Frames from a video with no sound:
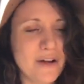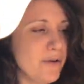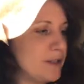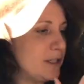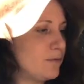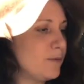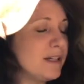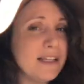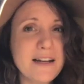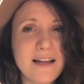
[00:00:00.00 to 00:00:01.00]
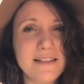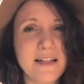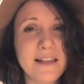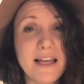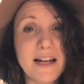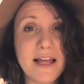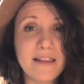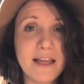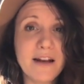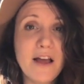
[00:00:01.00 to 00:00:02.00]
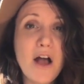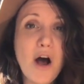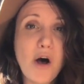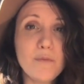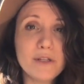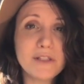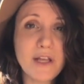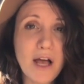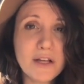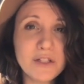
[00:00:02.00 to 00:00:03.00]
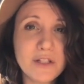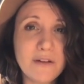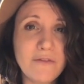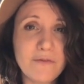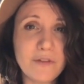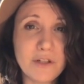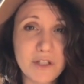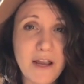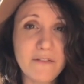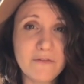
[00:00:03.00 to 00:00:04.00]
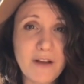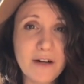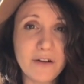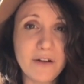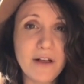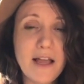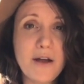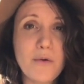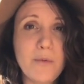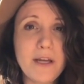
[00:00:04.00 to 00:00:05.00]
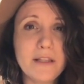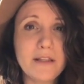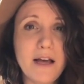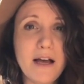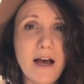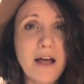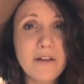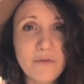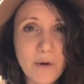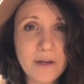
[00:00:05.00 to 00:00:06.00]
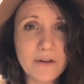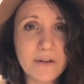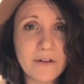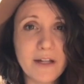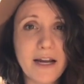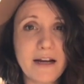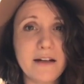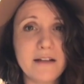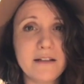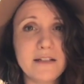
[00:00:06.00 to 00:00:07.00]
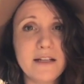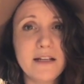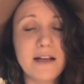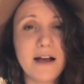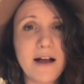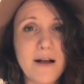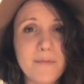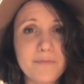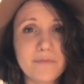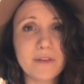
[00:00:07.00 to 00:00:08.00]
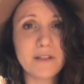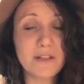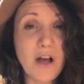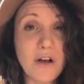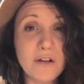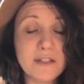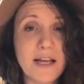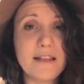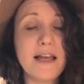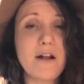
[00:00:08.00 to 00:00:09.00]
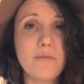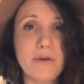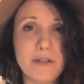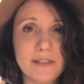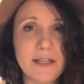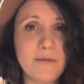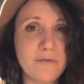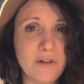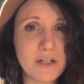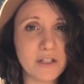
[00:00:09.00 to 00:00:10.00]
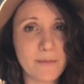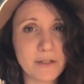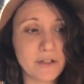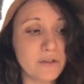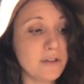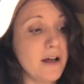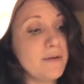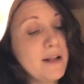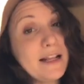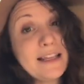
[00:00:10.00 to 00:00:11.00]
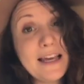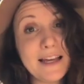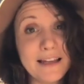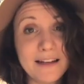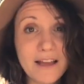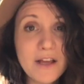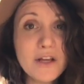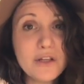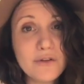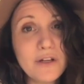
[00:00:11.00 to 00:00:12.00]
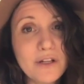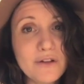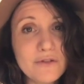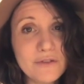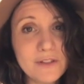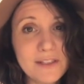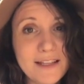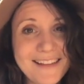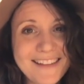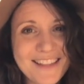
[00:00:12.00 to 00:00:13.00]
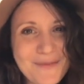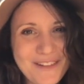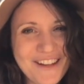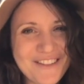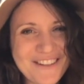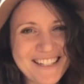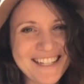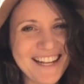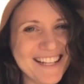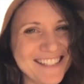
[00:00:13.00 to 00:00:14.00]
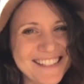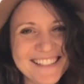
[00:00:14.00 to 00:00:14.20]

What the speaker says: Just really nice and thin. And then I'll massage the shaved fennel with olive oil and salt, and then I'll put some fresh lemon juice on. And again, you can use the blood oranges